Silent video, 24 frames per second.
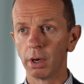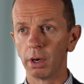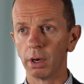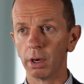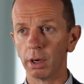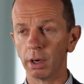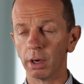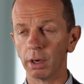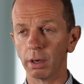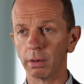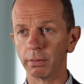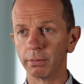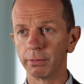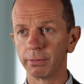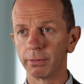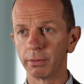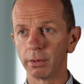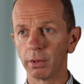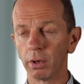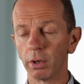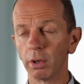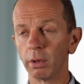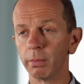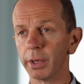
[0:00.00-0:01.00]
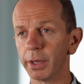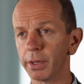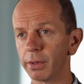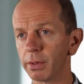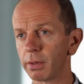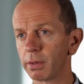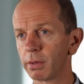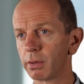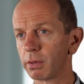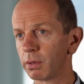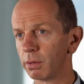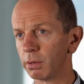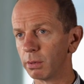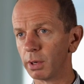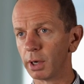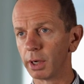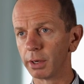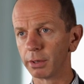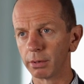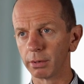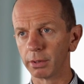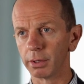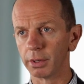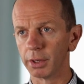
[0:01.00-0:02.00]
of almost
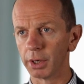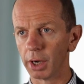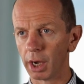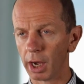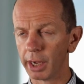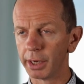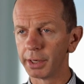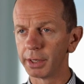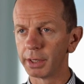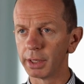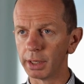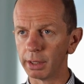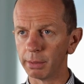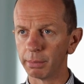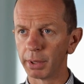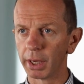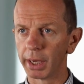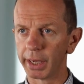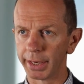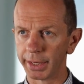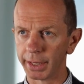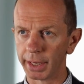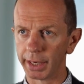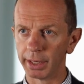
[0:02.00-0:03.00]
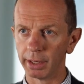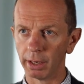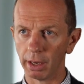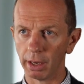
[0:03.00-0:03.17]
290 payday